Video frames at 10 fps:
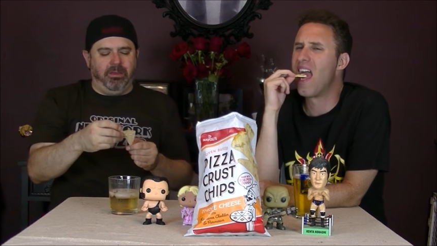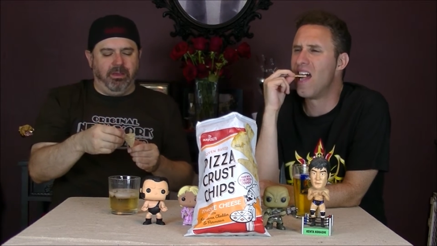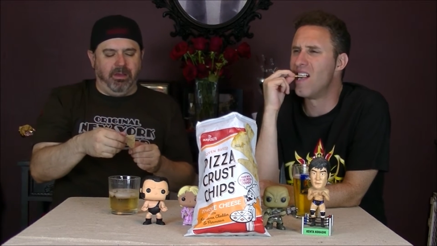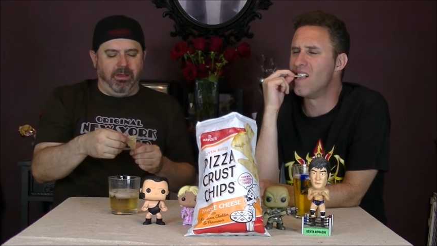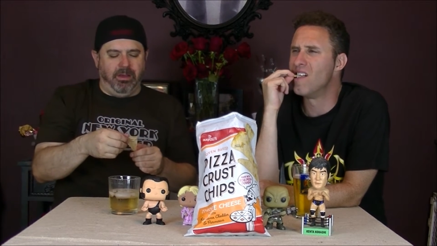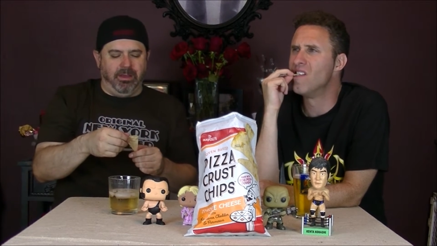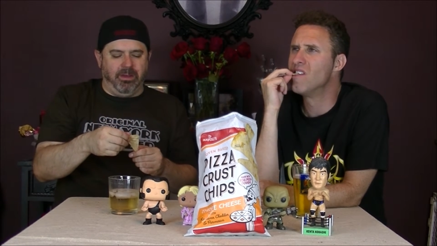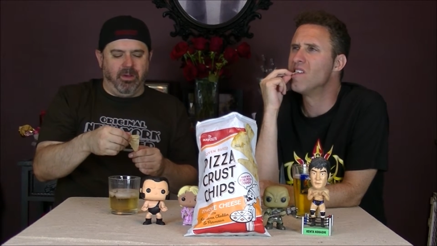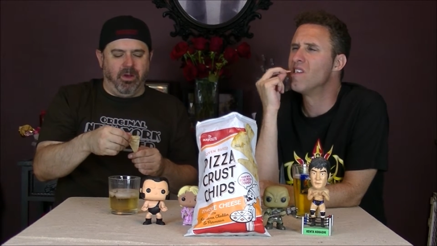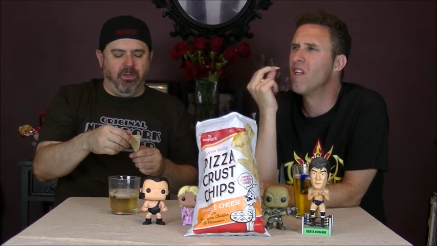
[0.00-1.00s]
Speaker 1: Yeah. Uh,
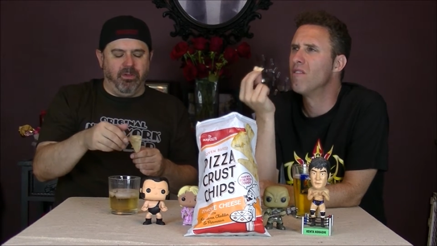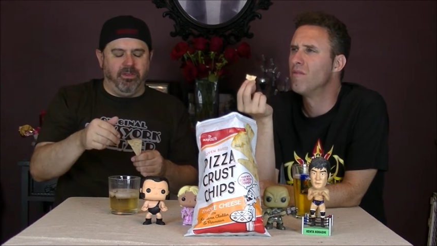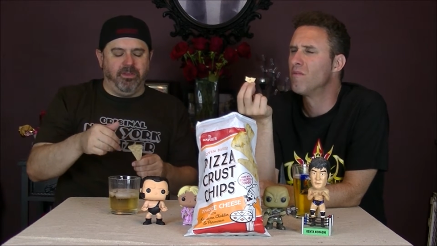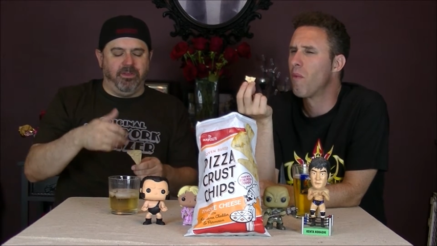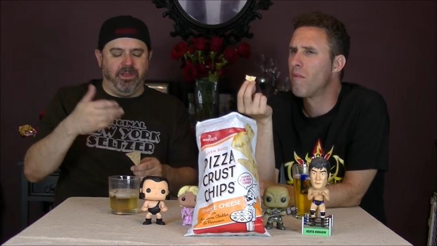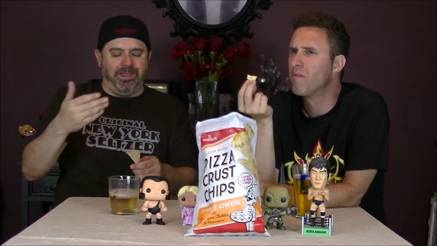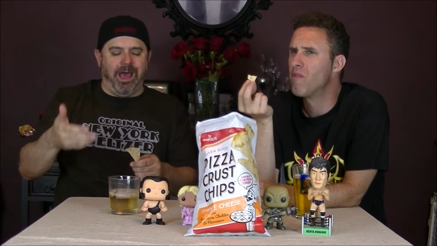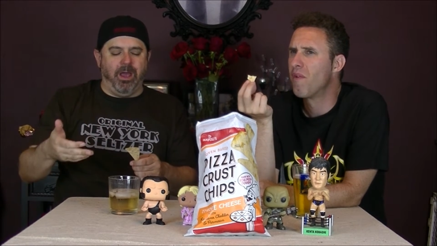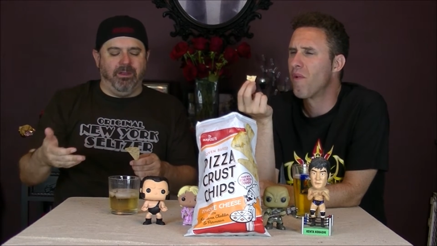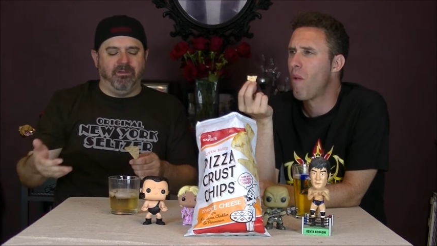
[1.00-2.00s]
you know, other than the
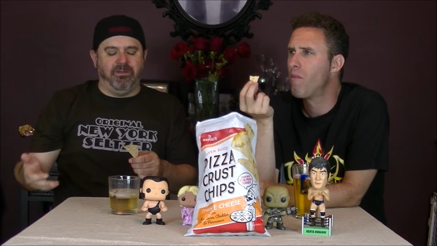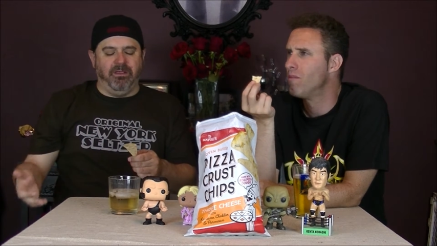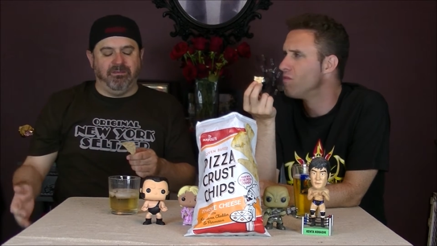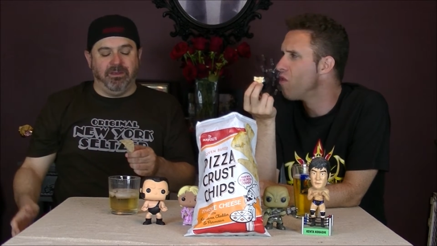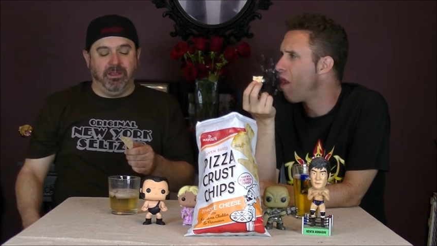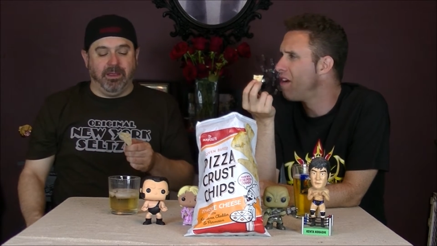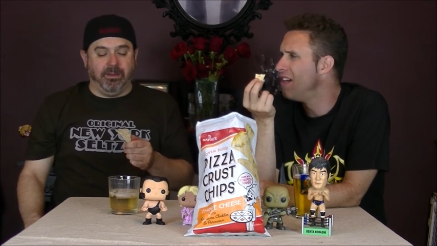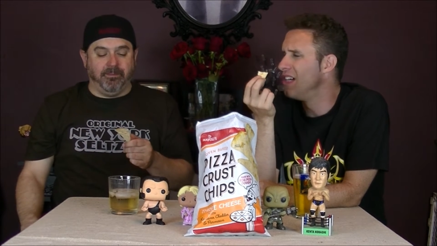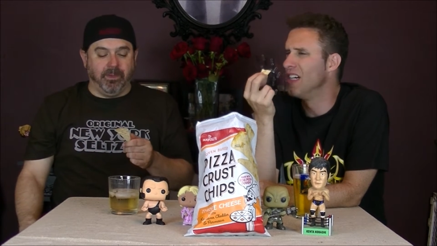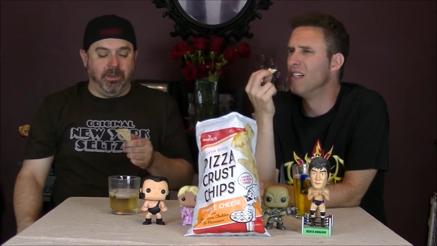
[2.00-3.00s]
Italian seasoning and,
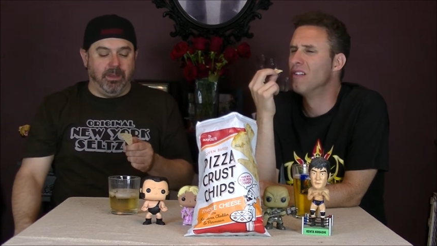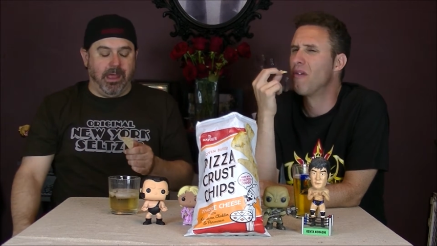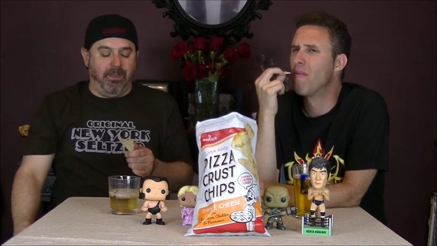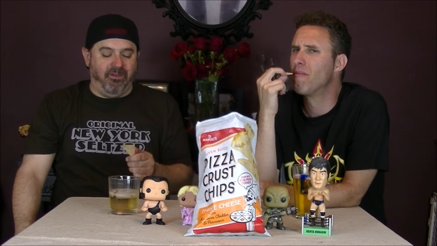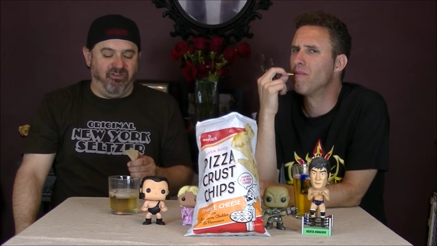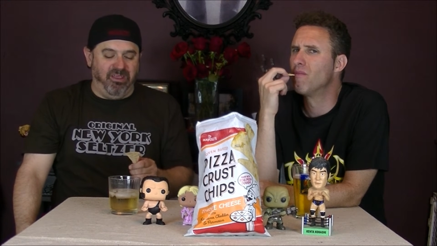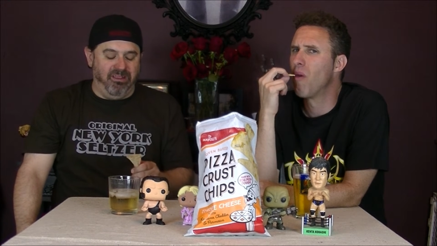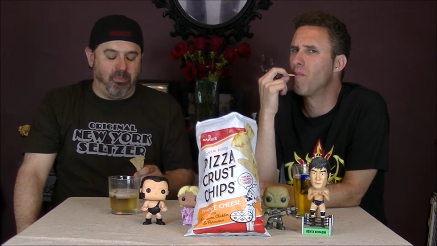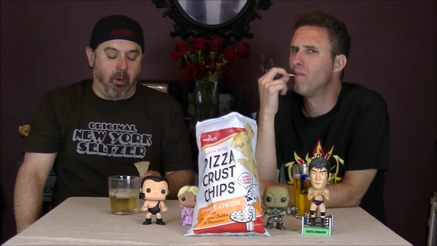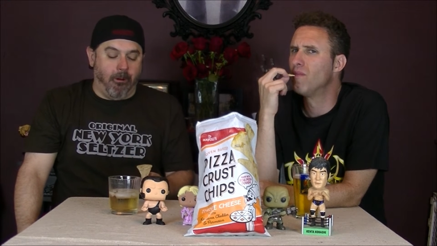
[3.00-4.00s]
yeah. and the
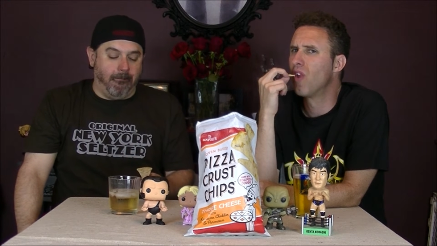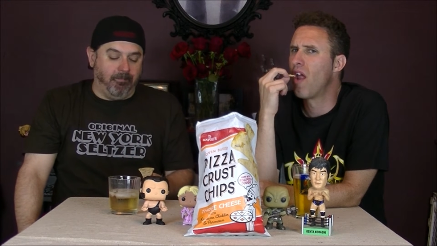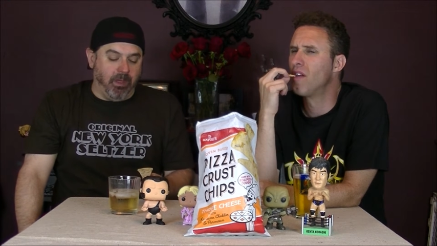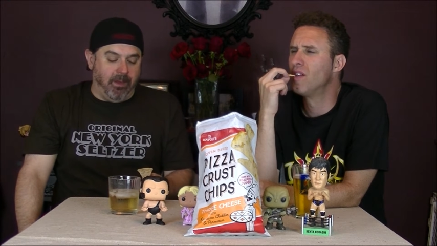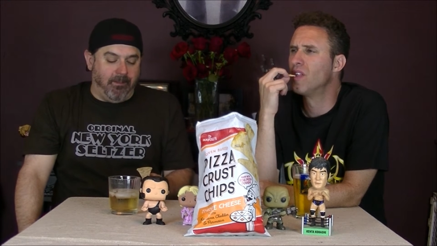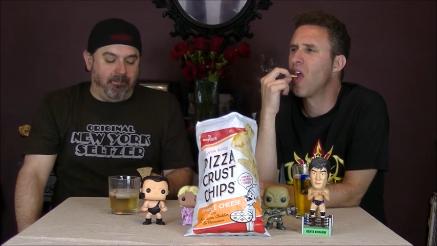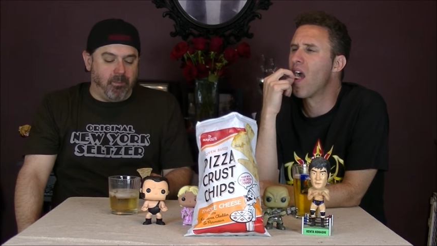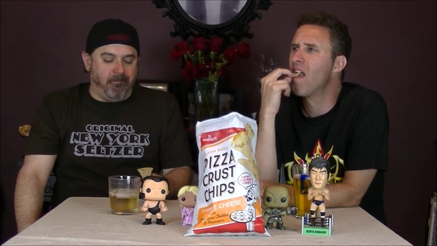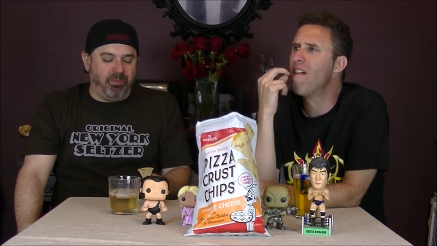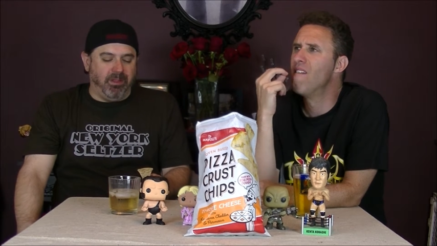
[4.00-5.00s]
cheese part.
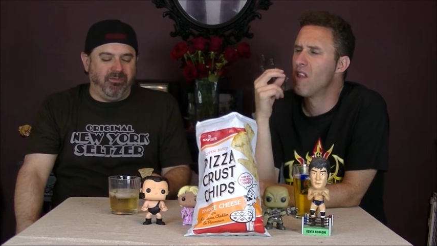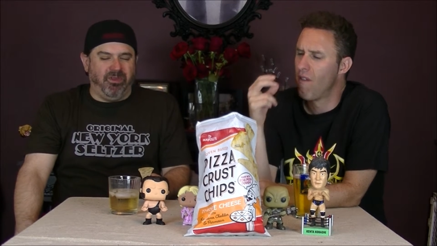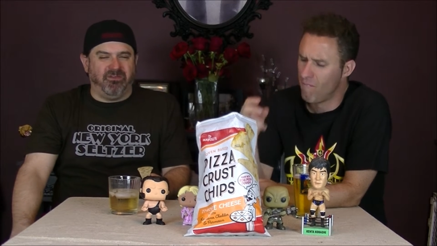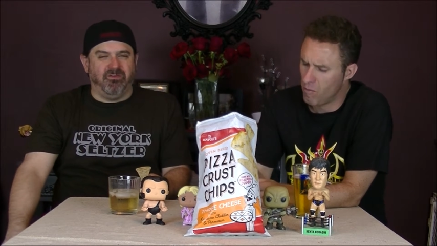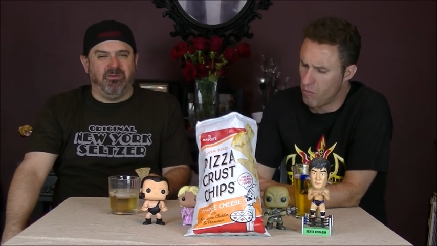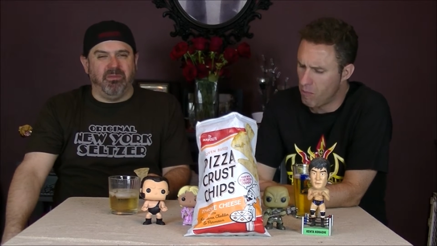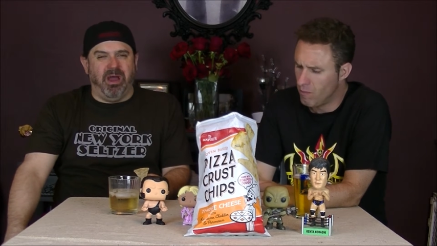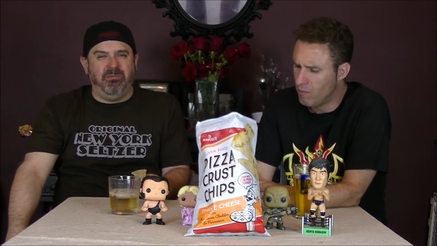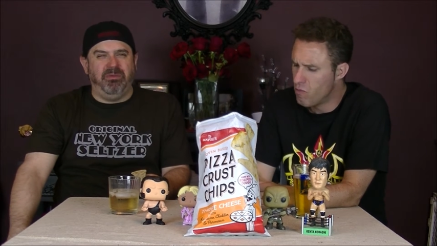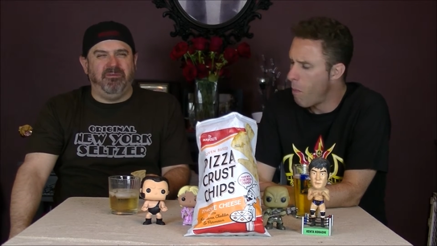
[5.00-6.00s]
Um, does it
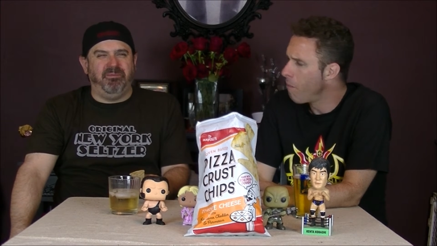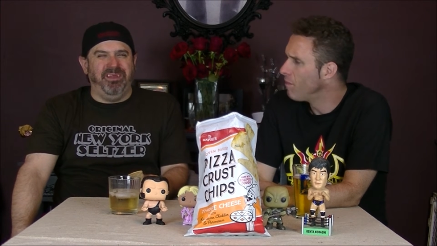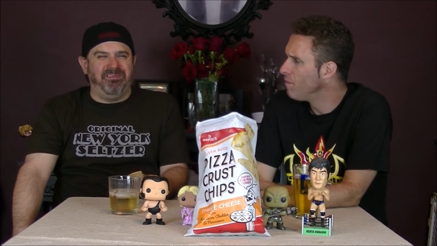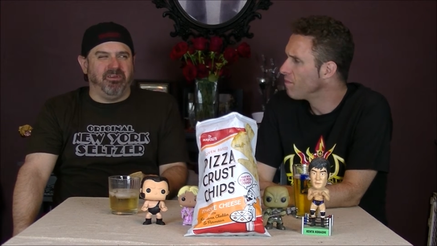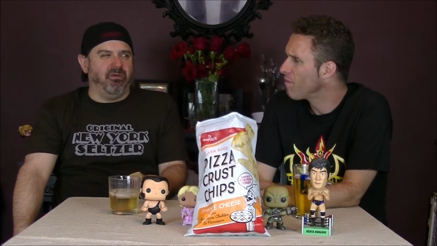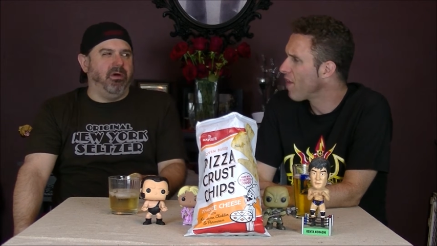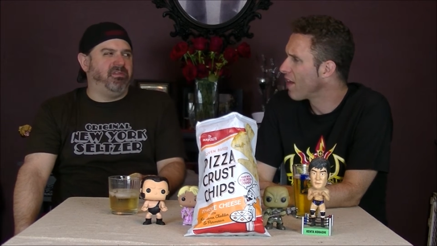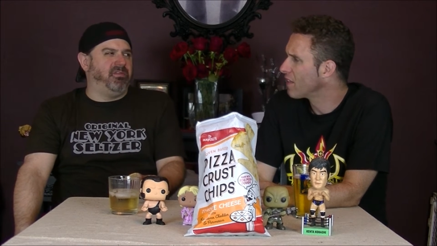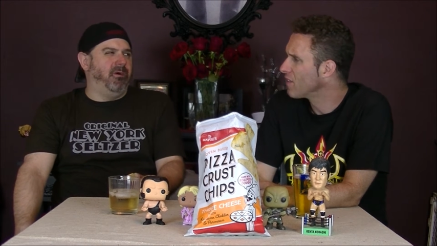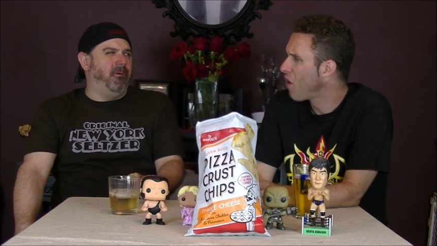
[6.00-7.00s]
remind me of pizza
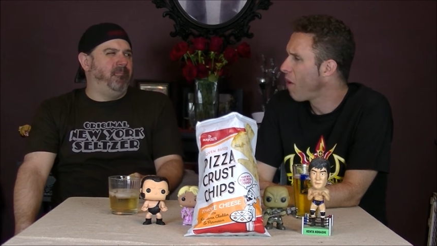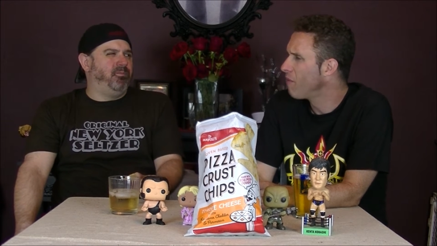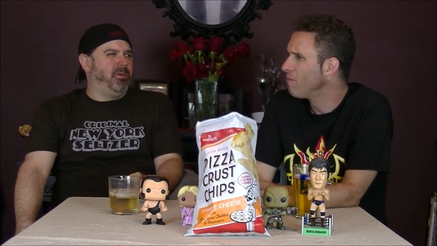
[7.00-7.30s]
crust though?